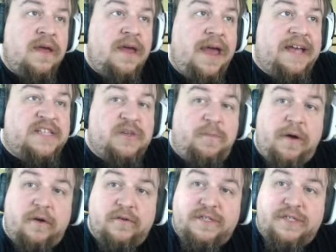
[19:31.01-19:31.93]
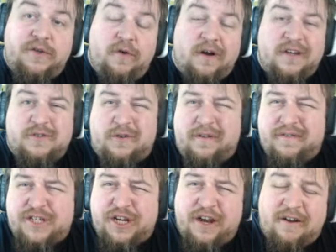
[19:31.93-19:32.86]
as opposed to our sort of
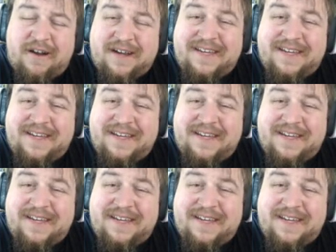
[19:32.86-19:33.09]
generic